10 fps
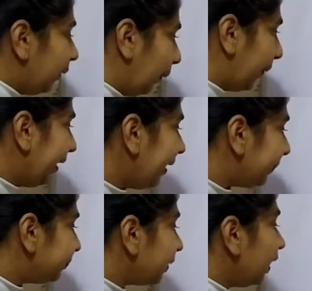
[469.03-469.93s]

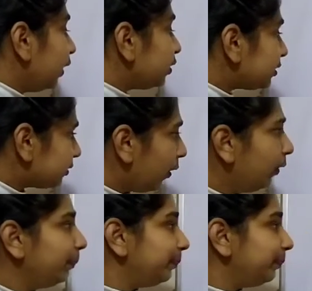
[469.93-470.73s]
Okay, so